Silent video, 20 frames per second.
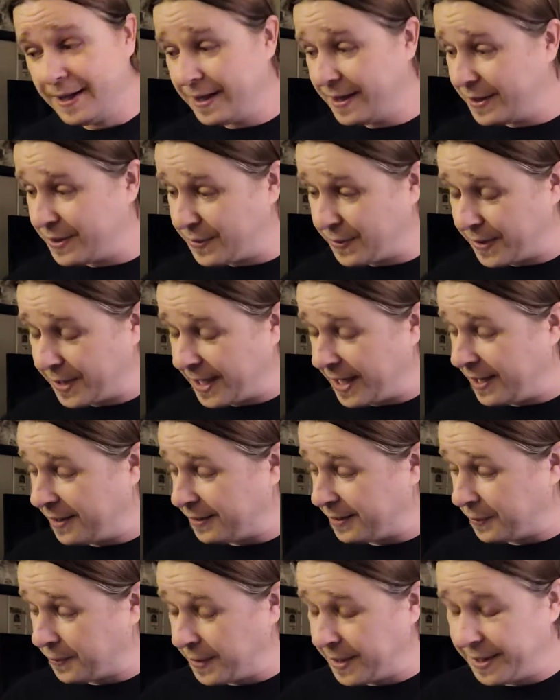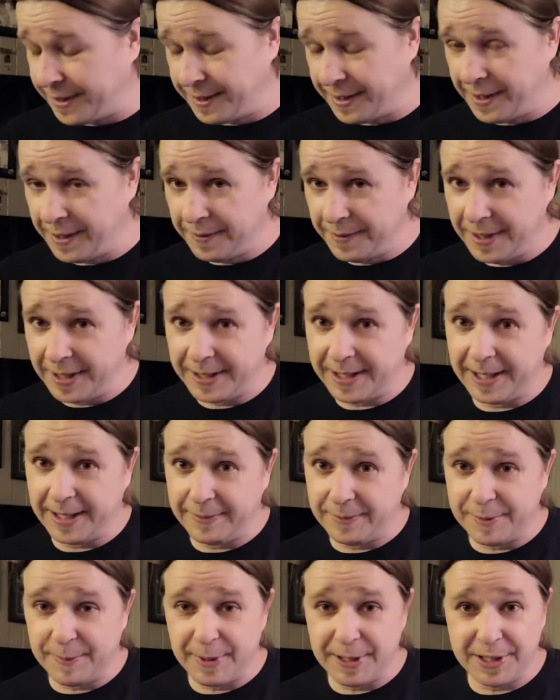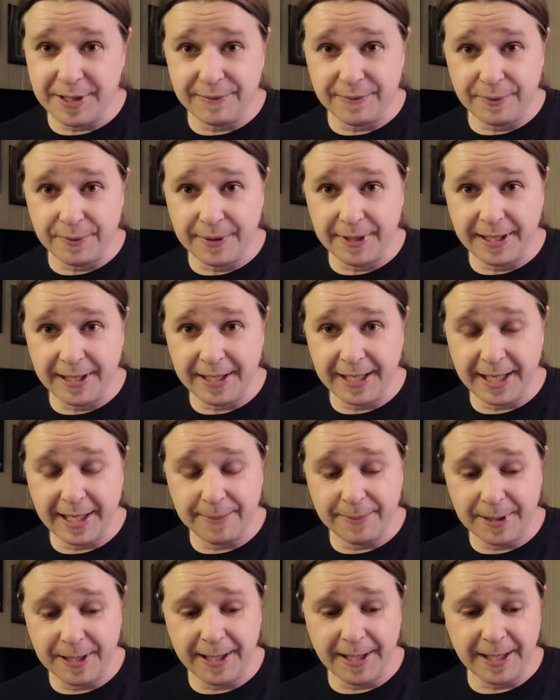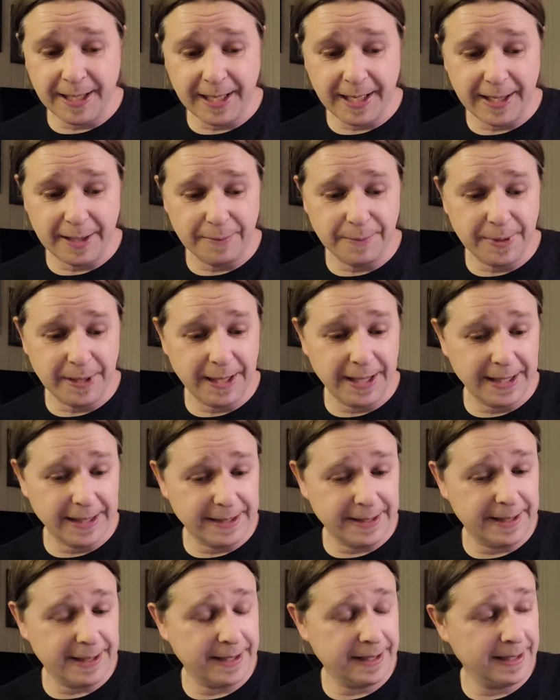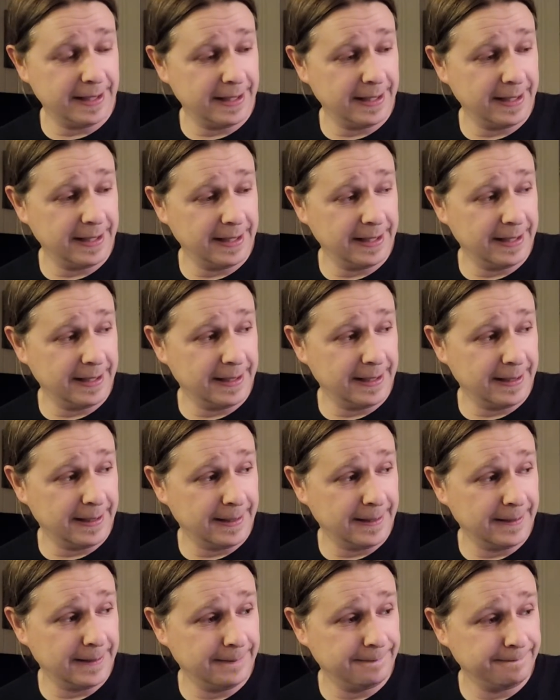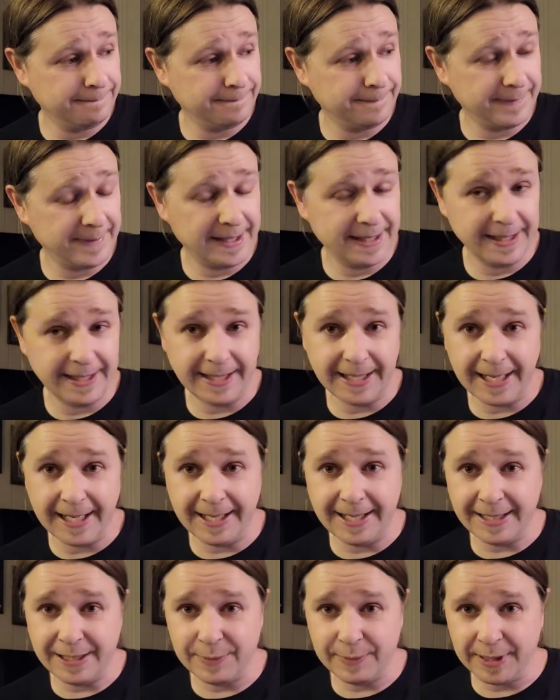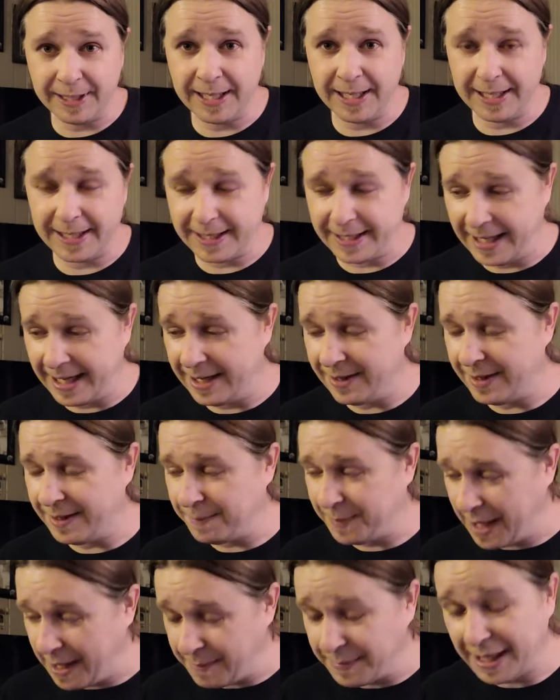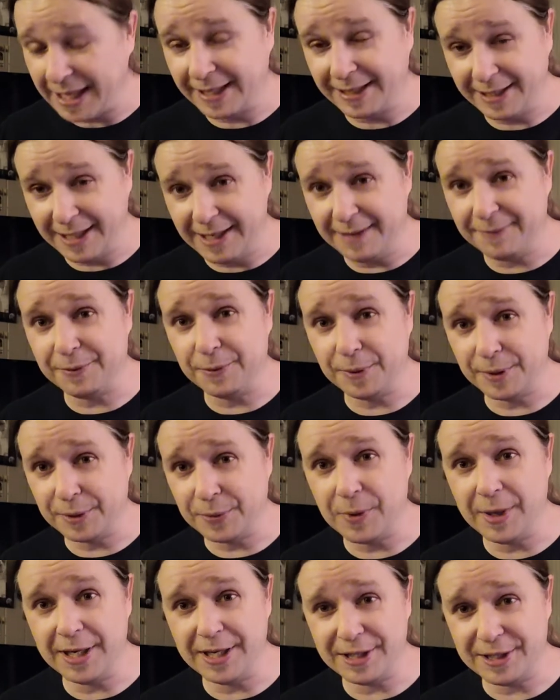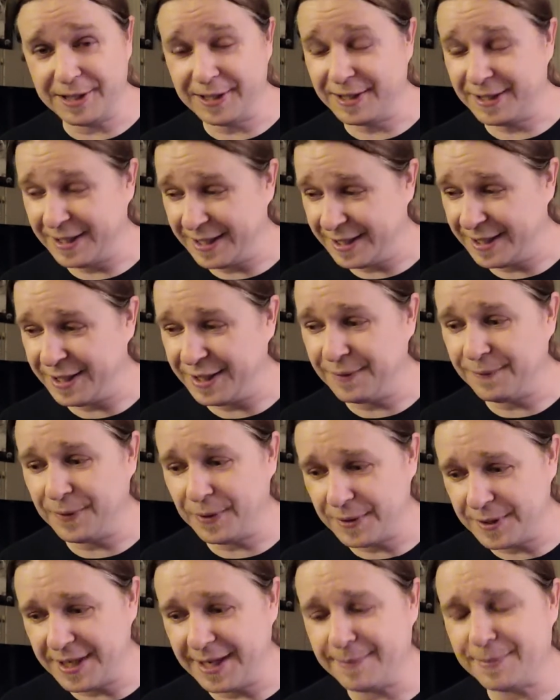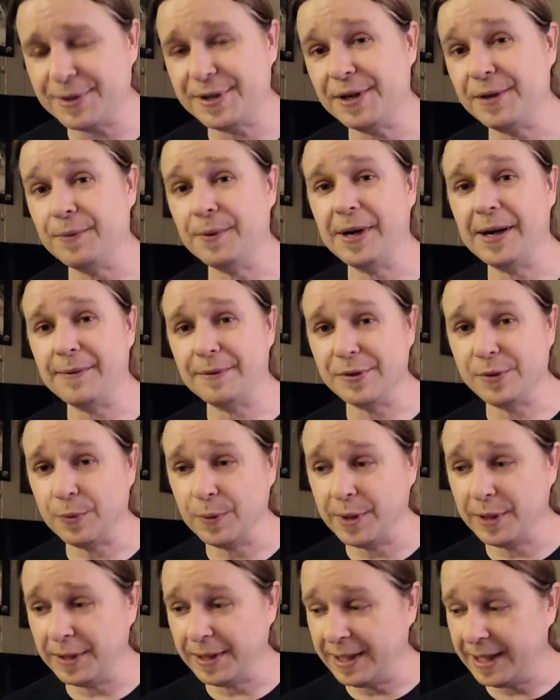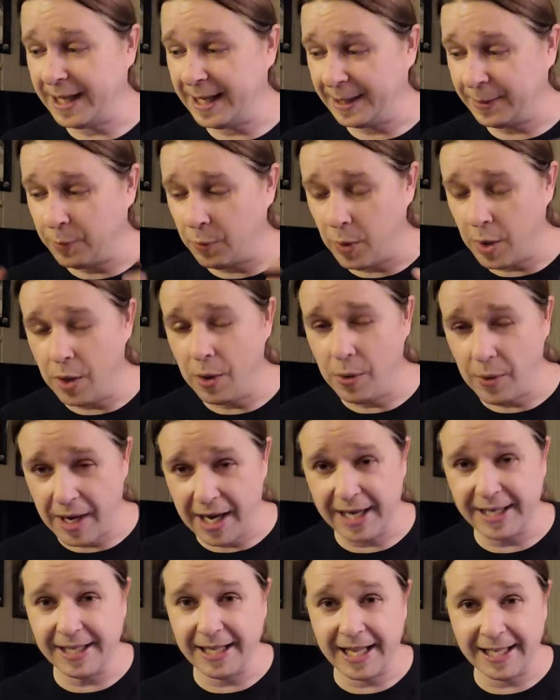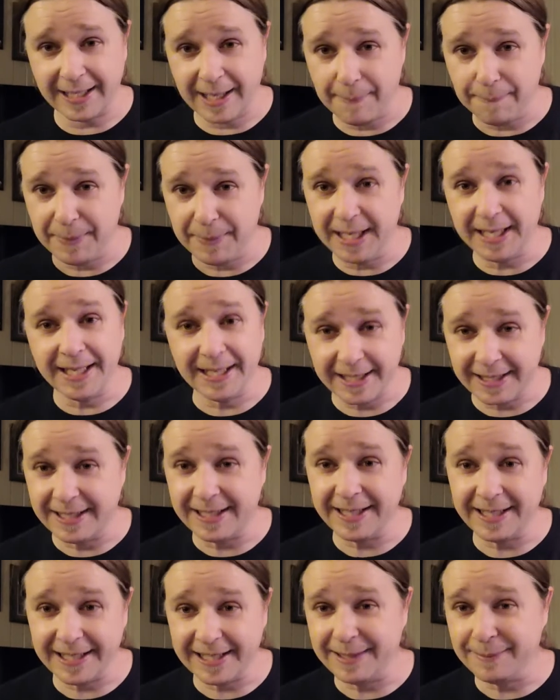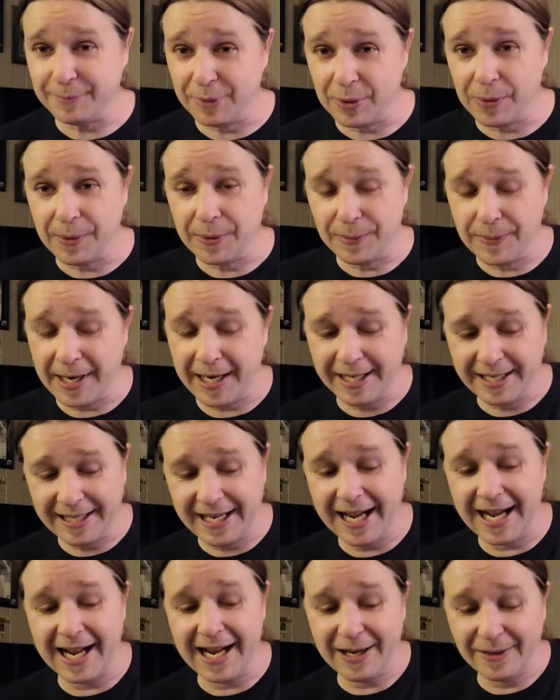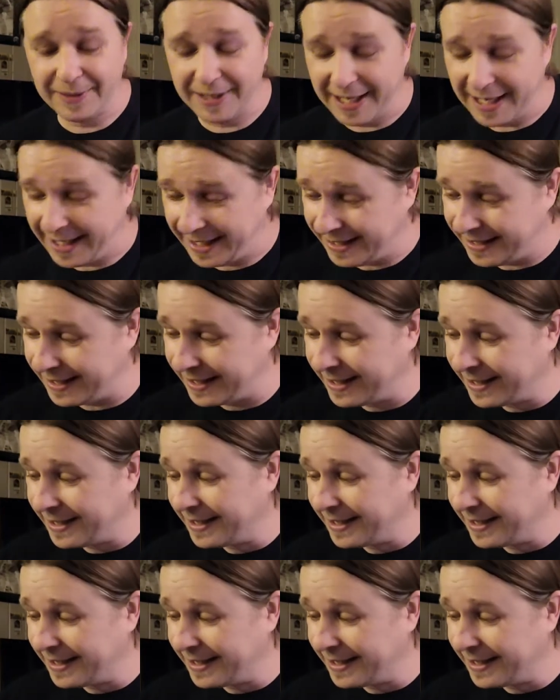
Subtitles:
sort of out the window. Not that it was much of a recap anyhow, but they, yikes, we kind of now, I'm like left with questions. This is the first episode where I was really like, whoa, I like immediately need more right now, like.